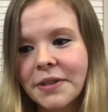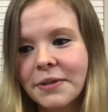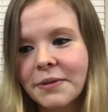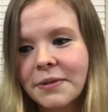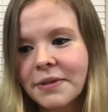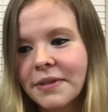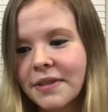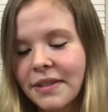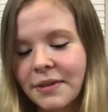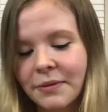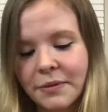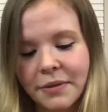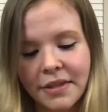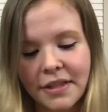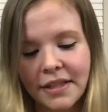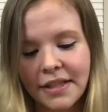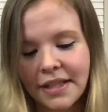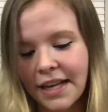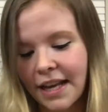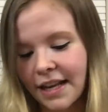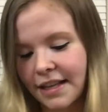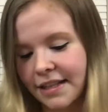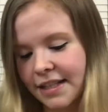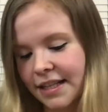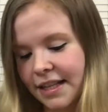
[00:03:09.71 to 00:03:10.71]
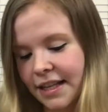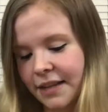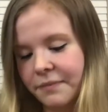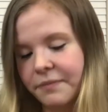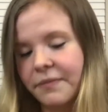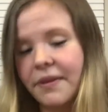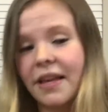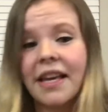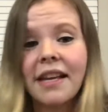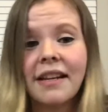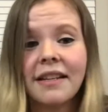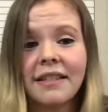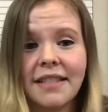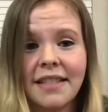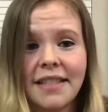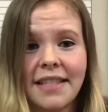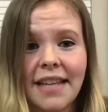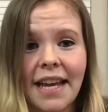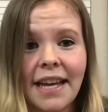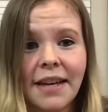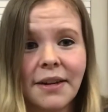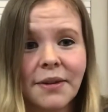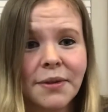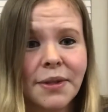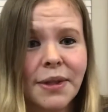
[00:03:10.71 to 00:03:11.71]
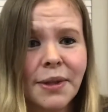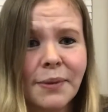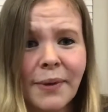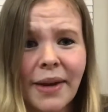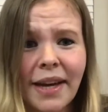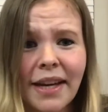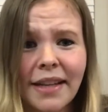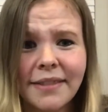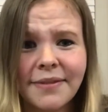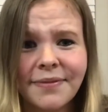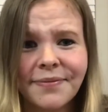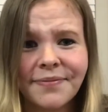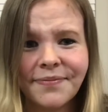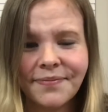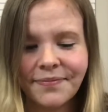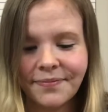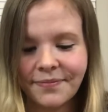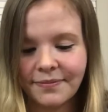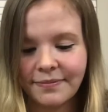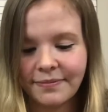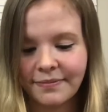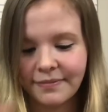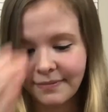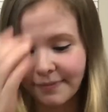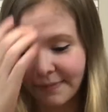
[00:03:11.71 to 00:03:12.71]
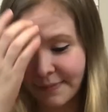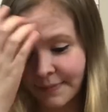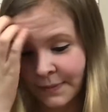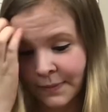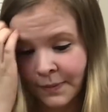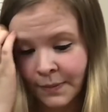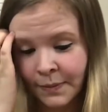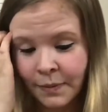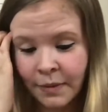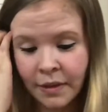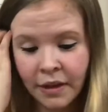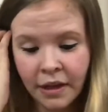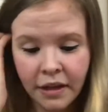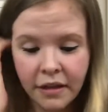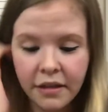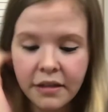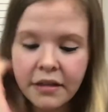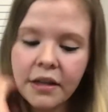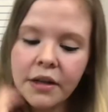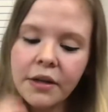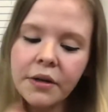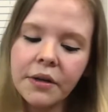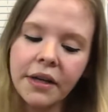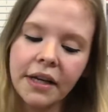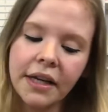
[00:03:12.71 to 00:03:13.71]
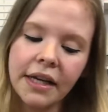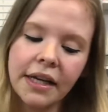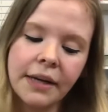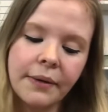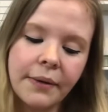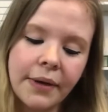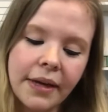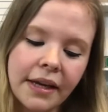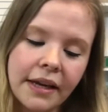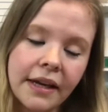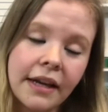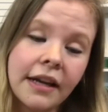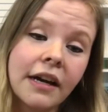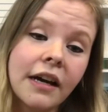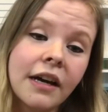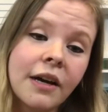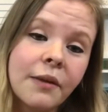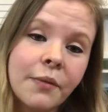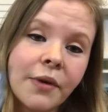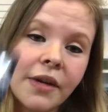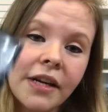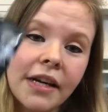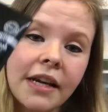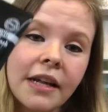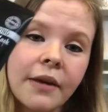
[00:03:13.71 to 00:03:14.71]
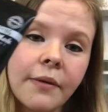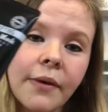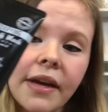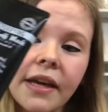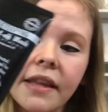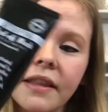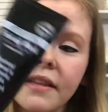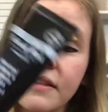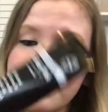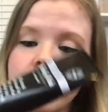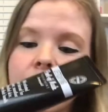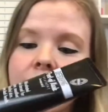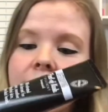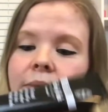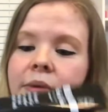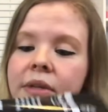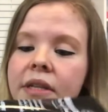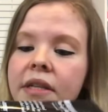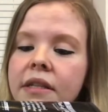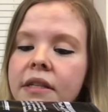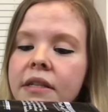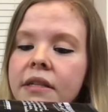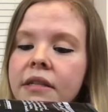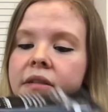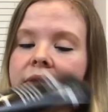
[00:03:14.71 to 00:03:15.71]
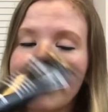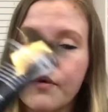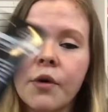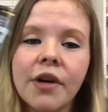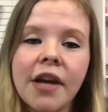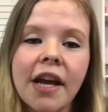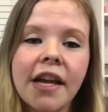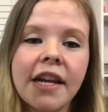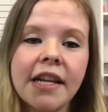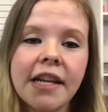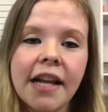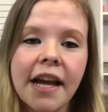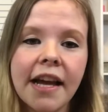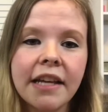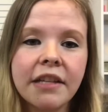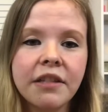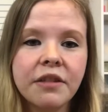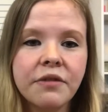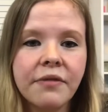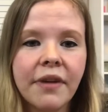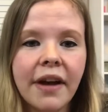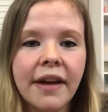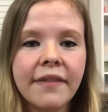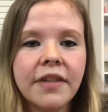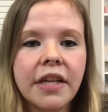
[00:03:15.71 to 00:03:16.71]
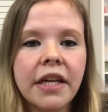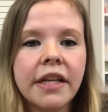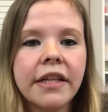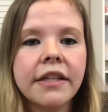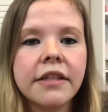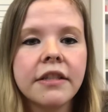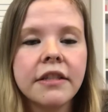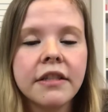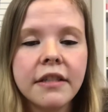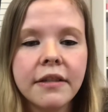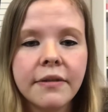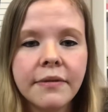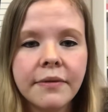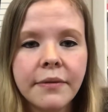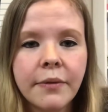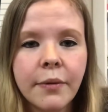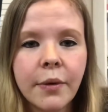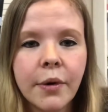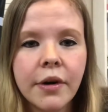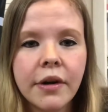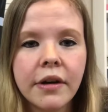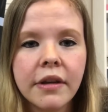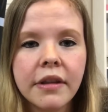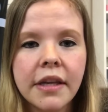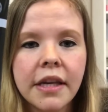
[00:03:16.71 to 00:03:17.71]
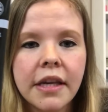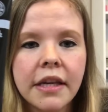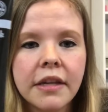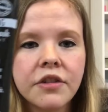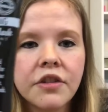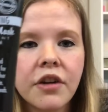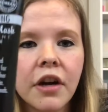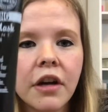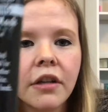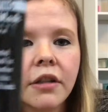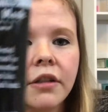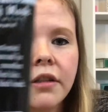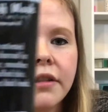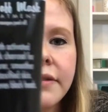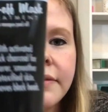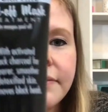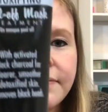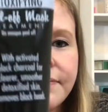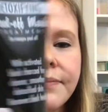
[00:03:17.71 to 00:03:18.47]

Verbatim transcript: It was just nasty, and it stank real bad. So anyway, I got him one anyway. This one was $4.99, so $5 for the charcoal.